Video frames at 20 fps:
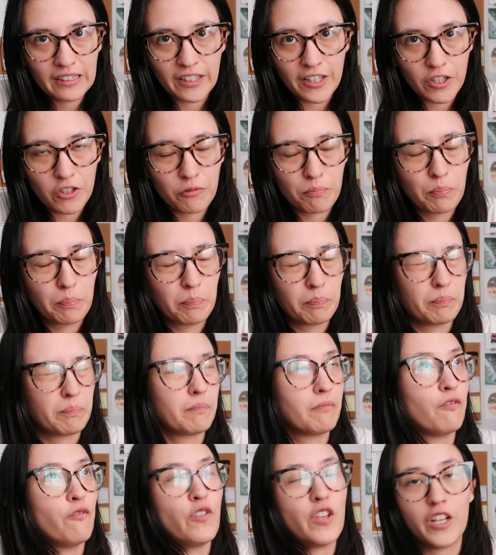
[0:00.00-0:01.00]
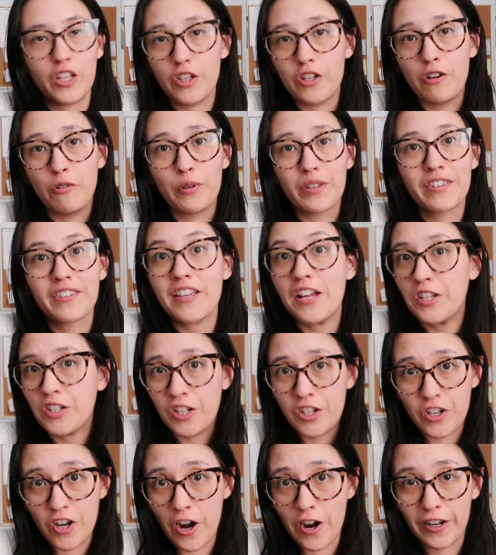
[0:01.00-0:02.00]
This video was
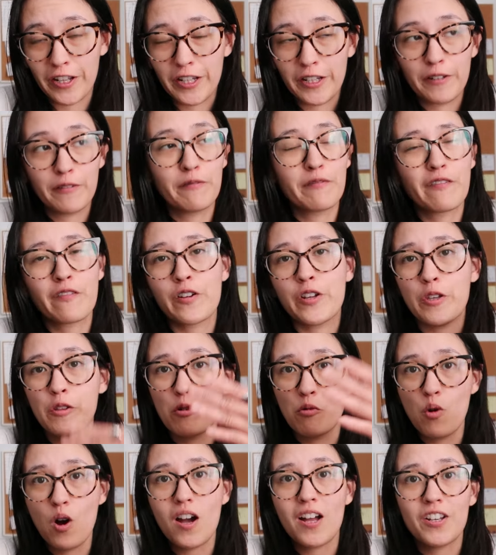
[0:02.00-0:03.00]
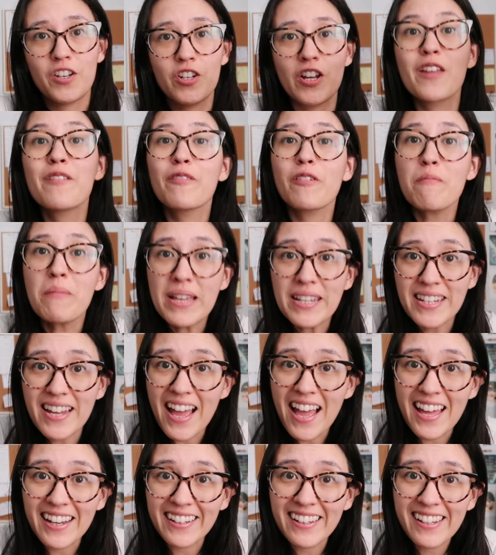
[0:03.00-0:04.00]
such a journey for you to watch and for me
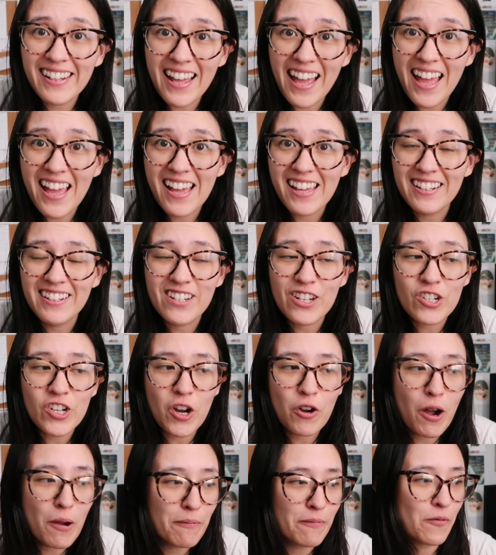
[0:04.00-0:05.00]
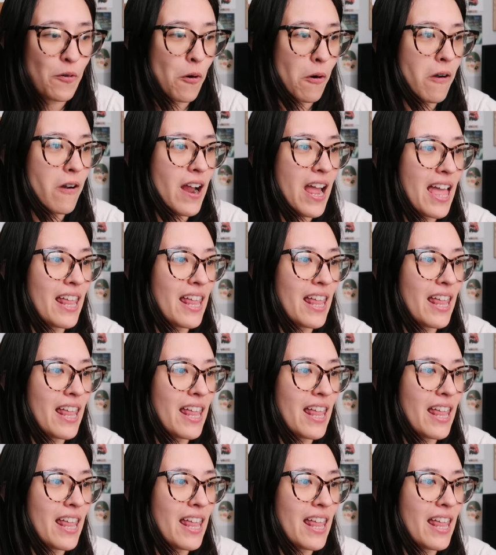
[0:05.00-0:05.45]
to edit and show up for,